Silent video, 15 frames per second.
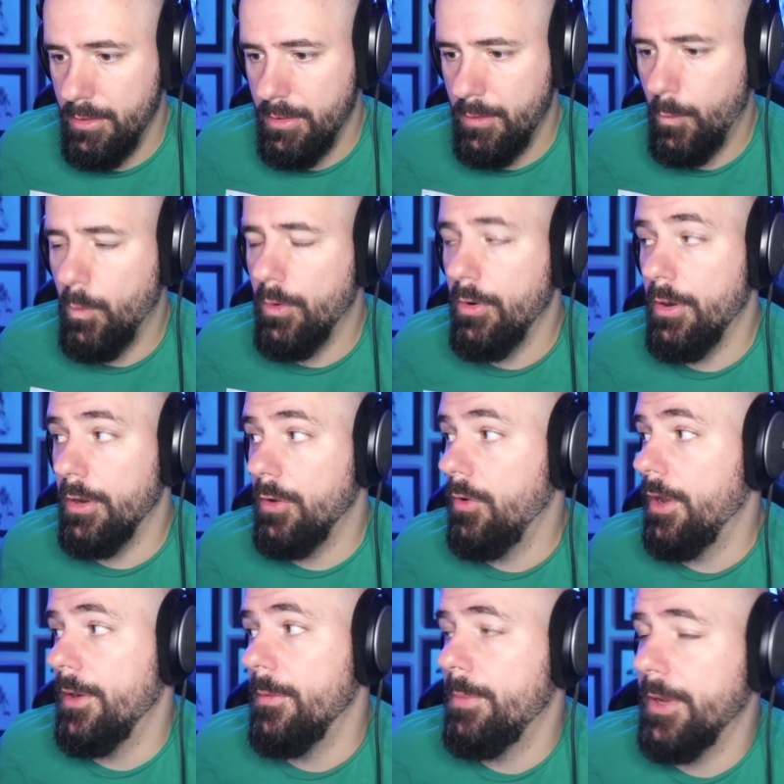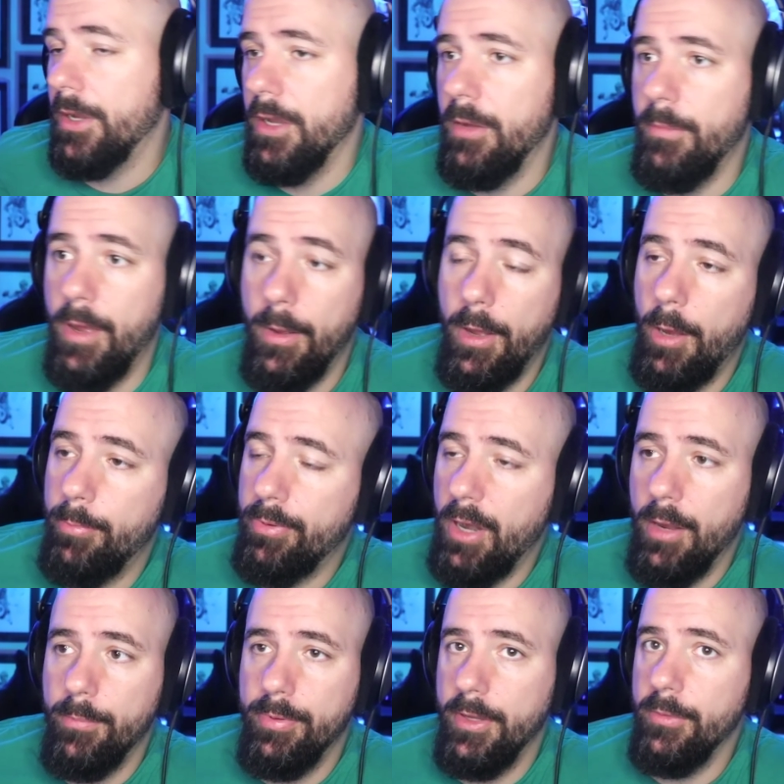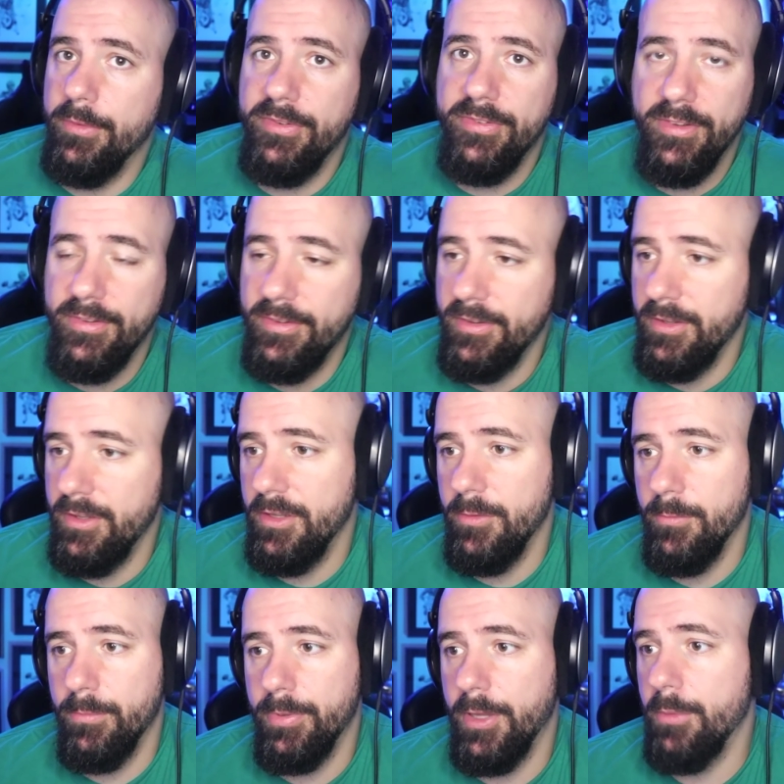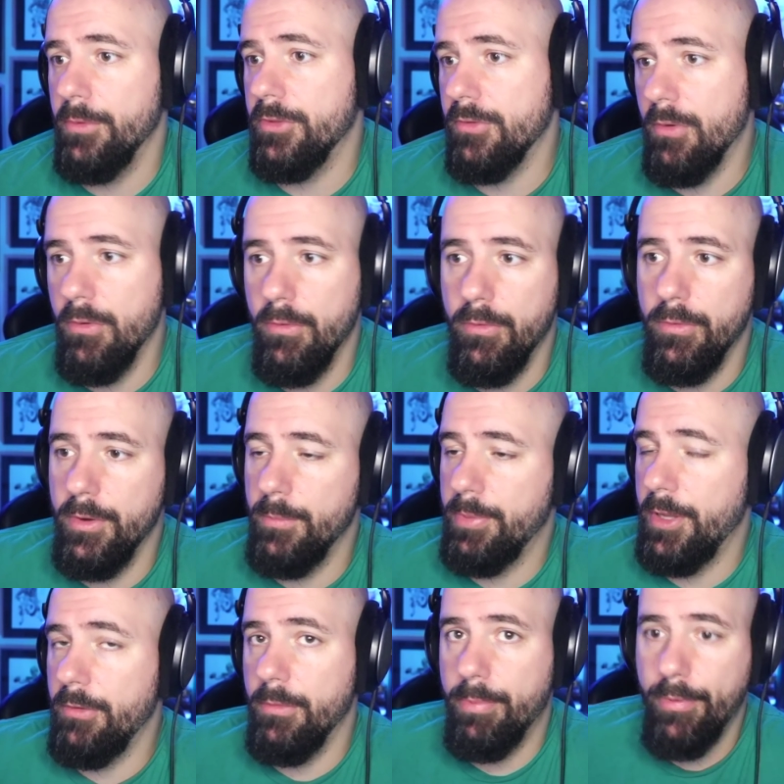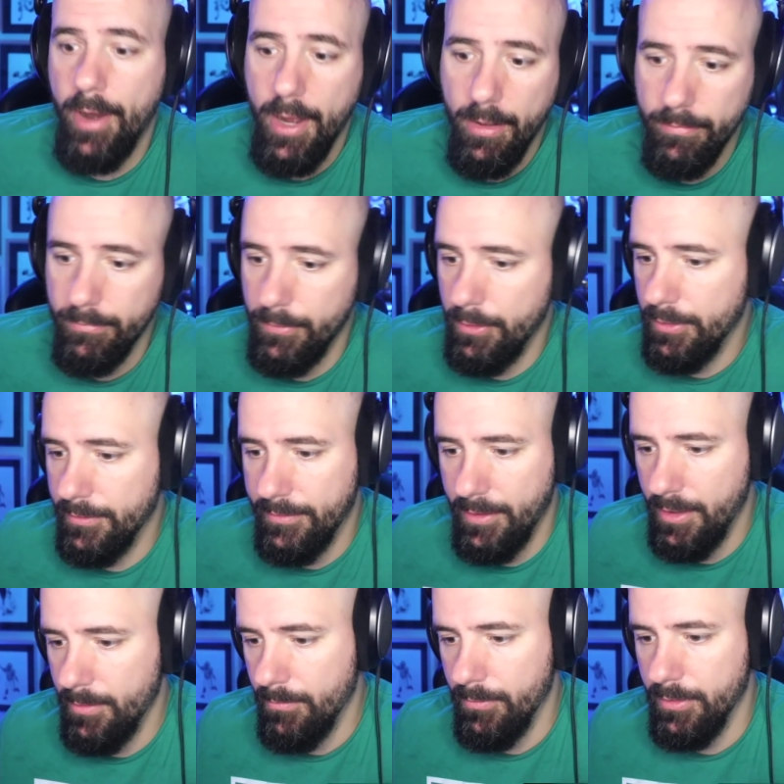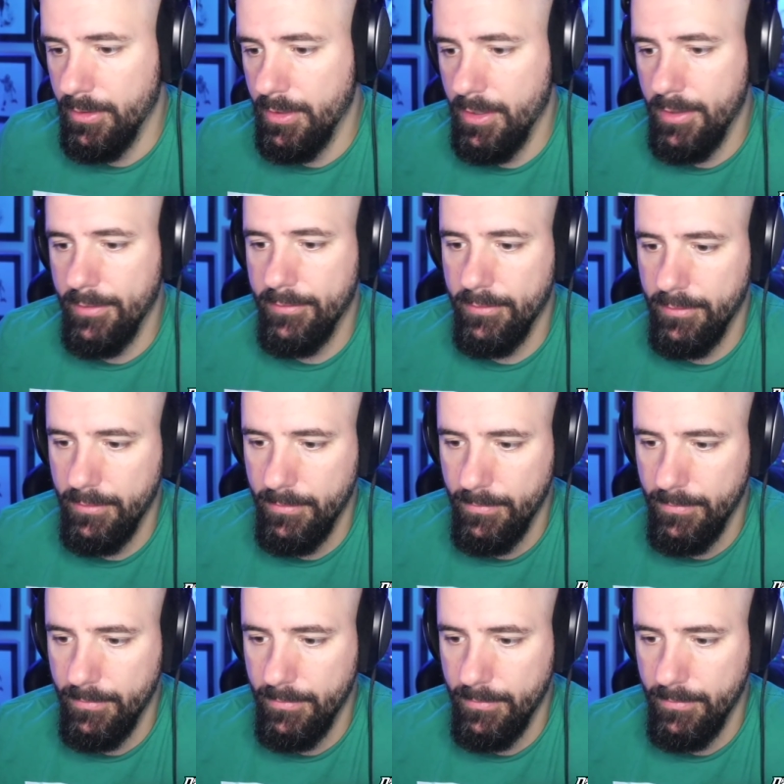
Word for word: we're gonna go ahead and pick up. I'll, I'll probably play with CC and play with Throne and play with Problem all the time. Really, honestly.